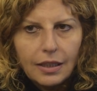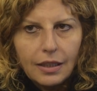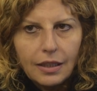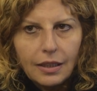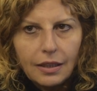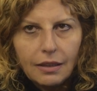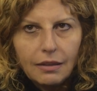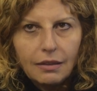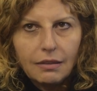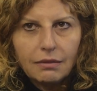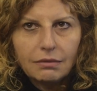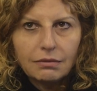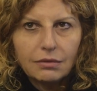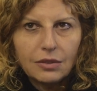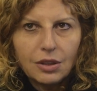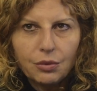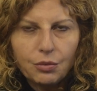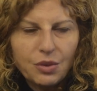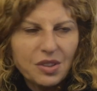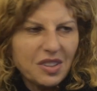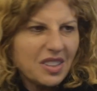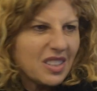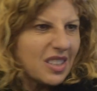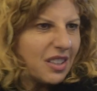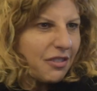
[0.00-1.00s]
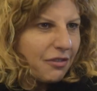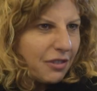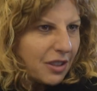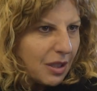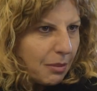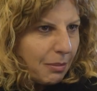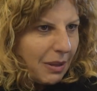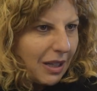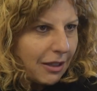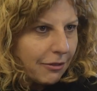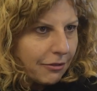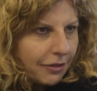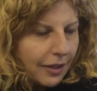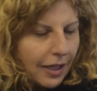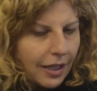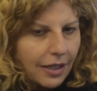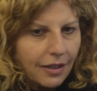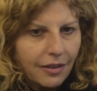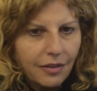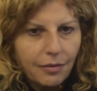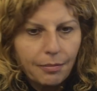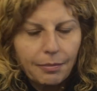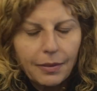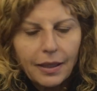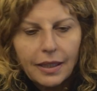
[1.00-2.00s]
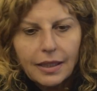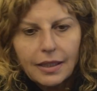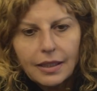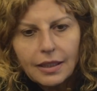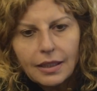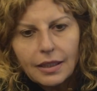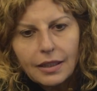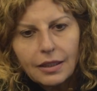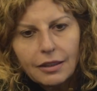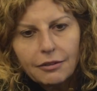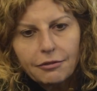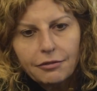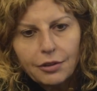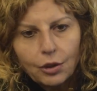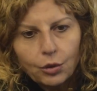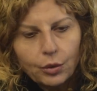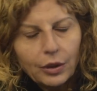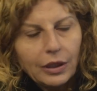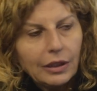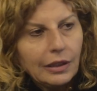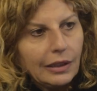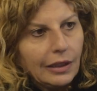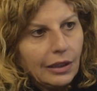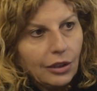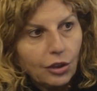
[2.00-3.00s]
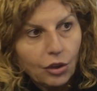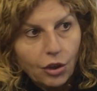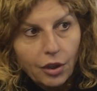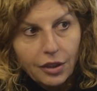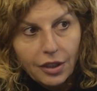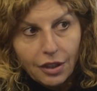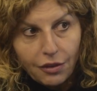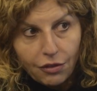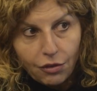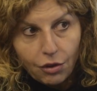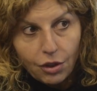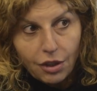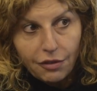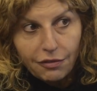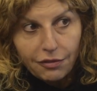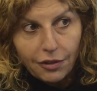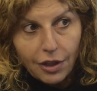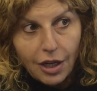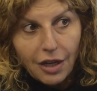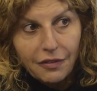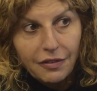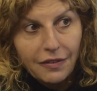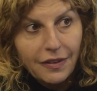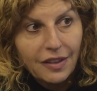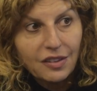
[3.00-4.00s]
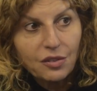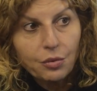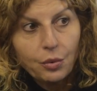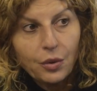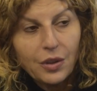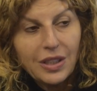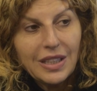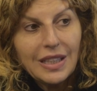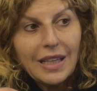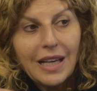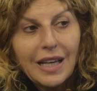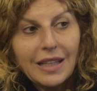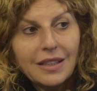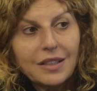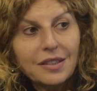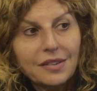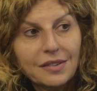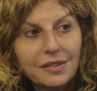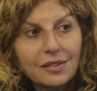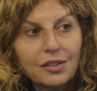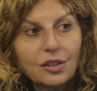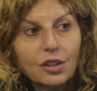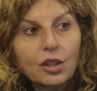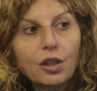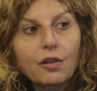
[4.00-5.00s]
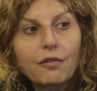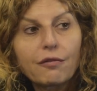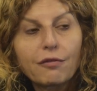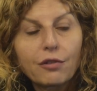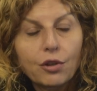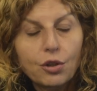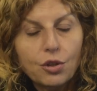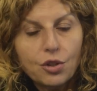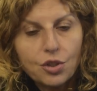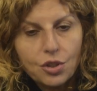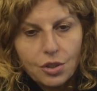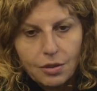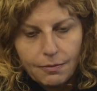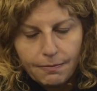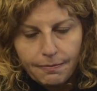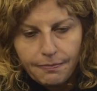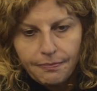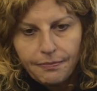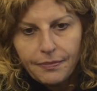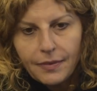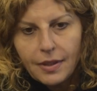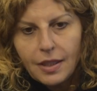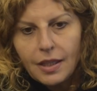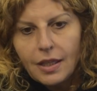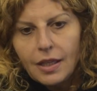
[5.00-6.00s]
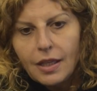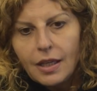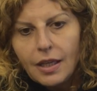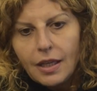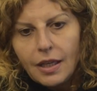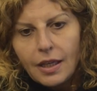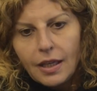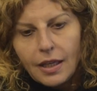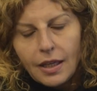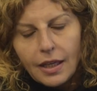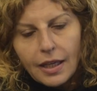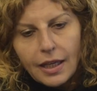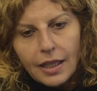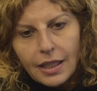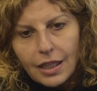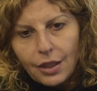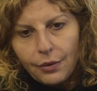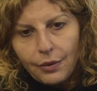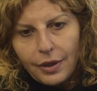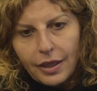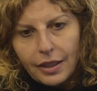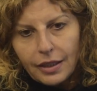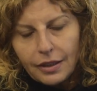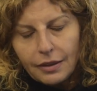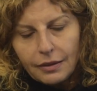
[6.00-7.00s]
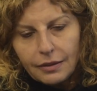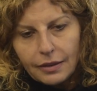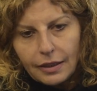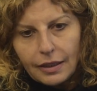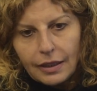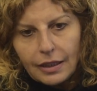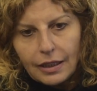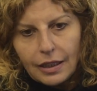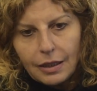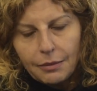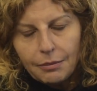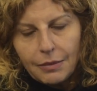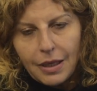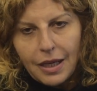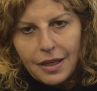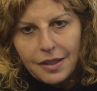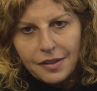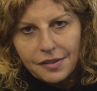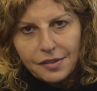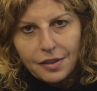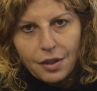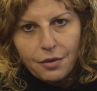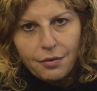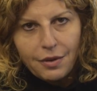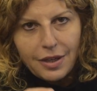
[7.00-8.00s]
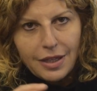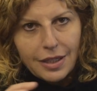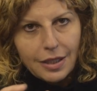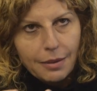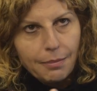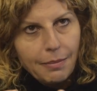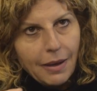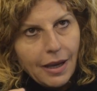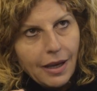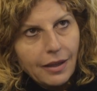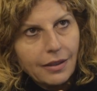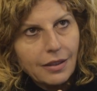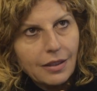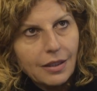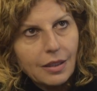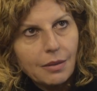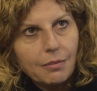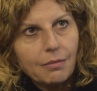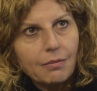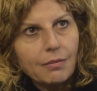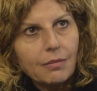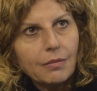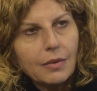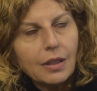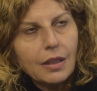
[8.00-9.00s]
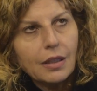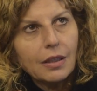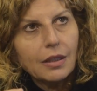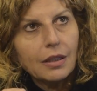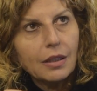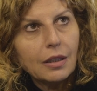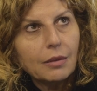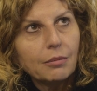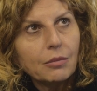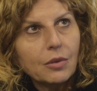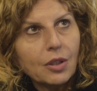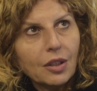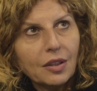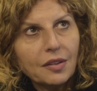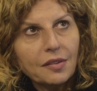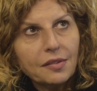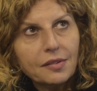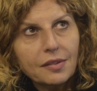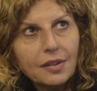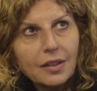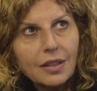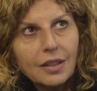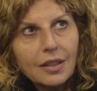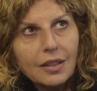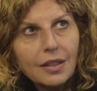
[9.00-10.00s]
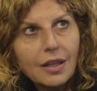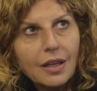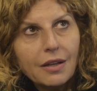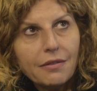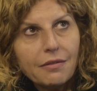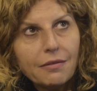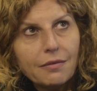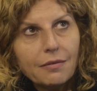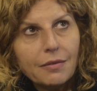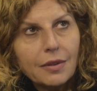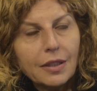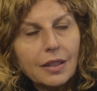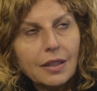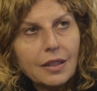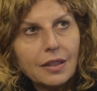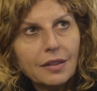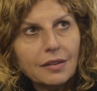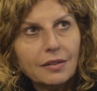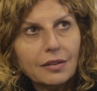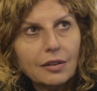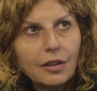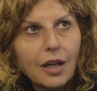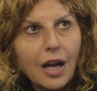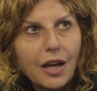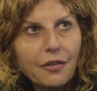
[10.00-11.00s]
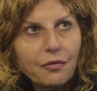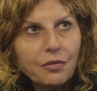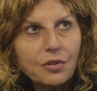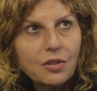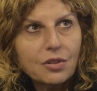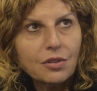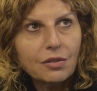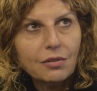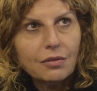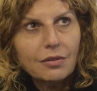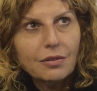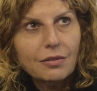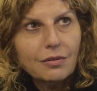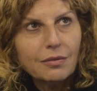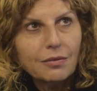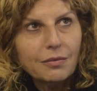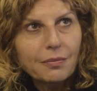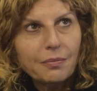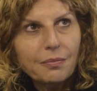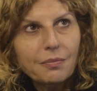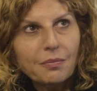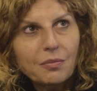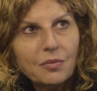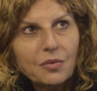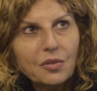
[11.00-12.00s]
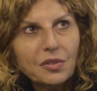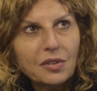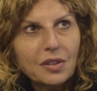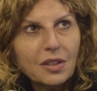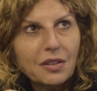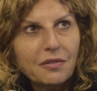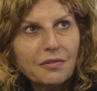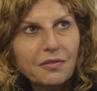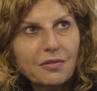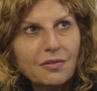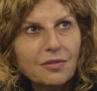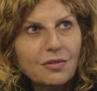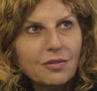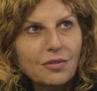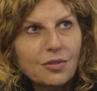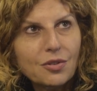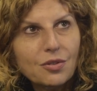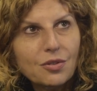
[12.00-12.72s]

He was indifferent about faith, but he fell ill in 1935, and that's where he had his conversion. Anyway, as I read about him, you can see his life is sort of